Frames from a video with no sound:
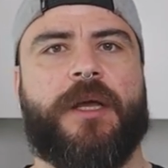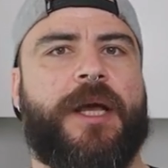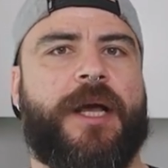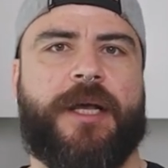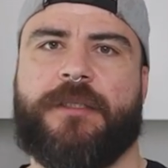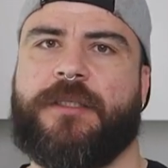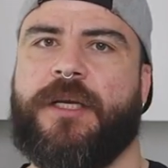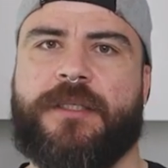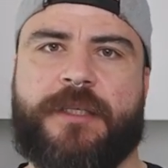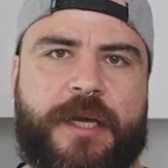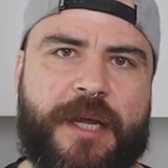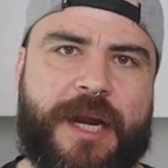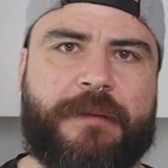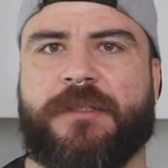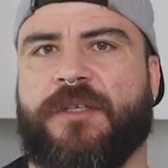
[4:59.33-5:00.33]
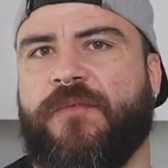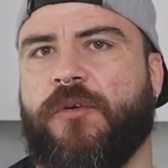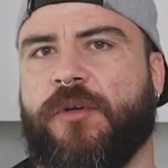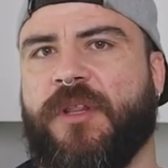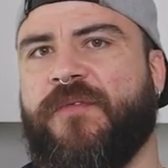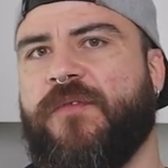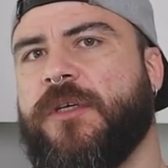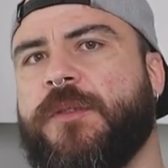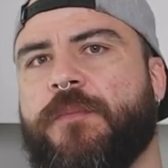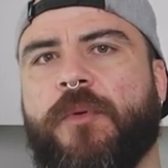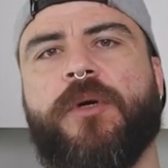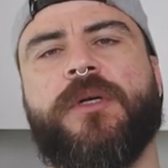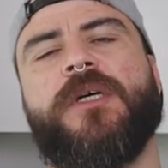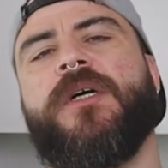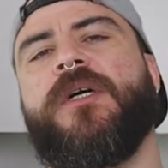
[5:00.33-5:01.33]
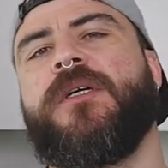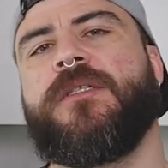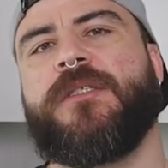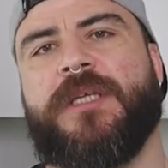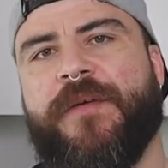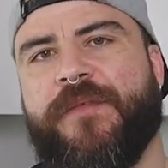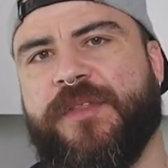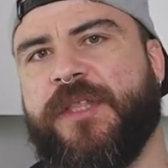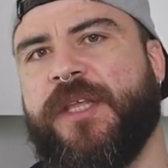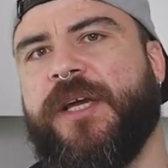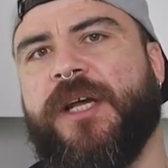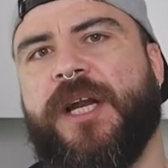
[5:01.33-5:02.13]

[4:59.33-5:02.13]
uh, 60 grams for the first pour, 70